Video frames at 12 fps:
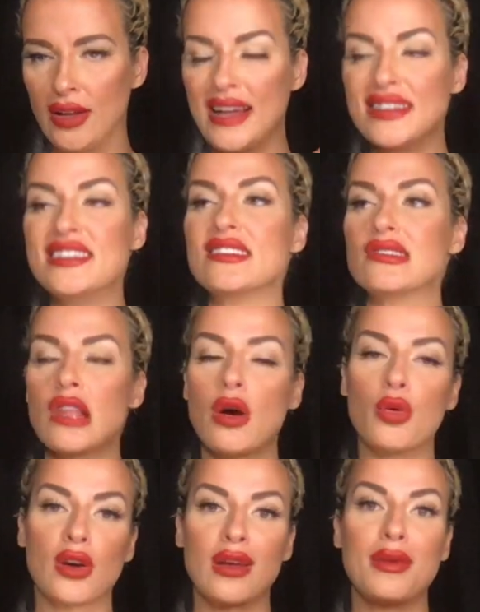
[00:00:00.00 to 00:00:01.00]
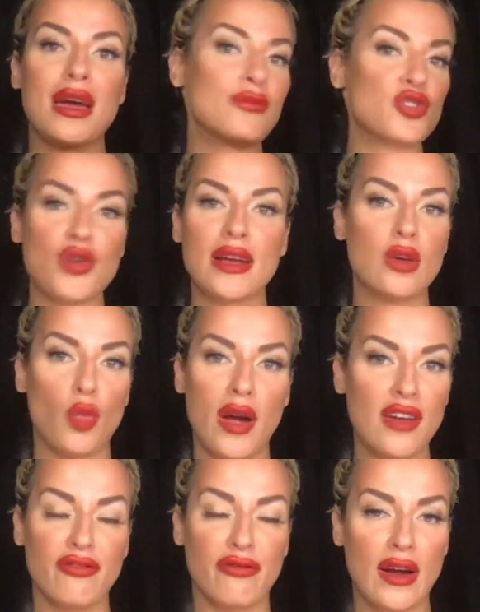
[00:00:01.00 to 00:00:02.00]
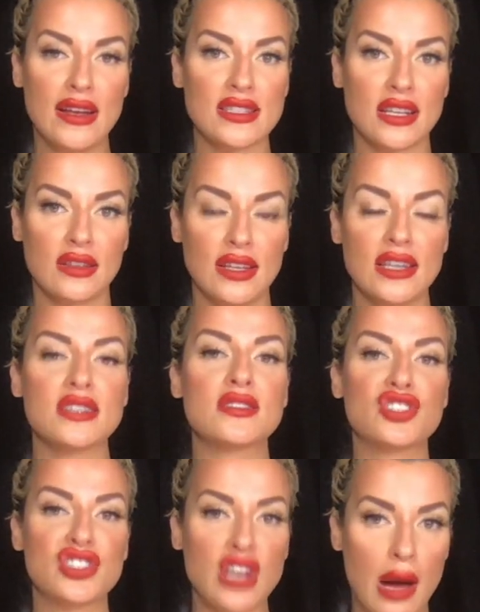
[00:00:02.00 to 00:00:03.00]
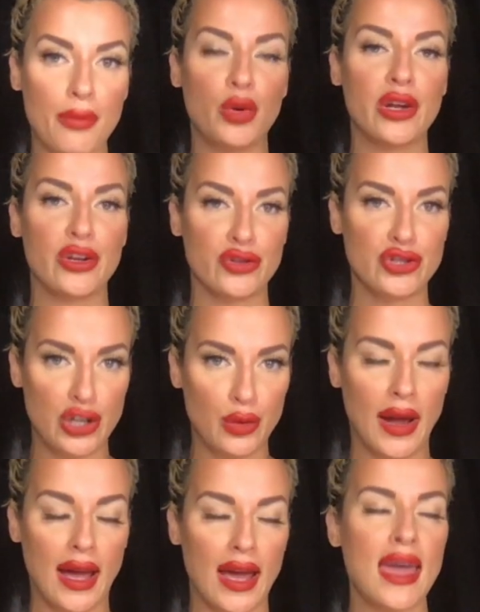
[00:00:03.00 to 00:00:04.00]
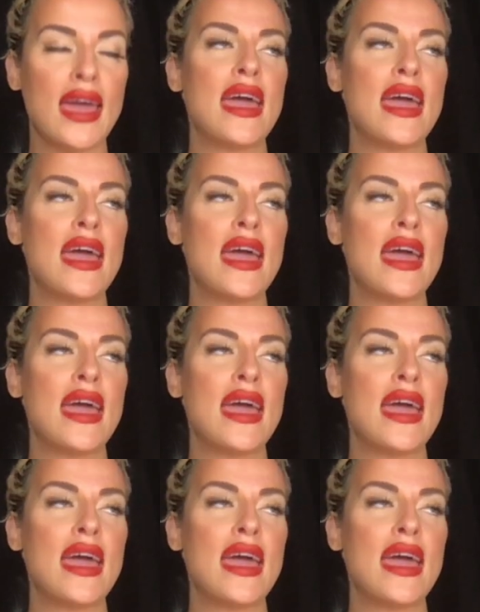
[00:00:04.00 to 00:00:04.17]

As he's lowering me, I'm trying to wave frantically, "Stop what you're doing."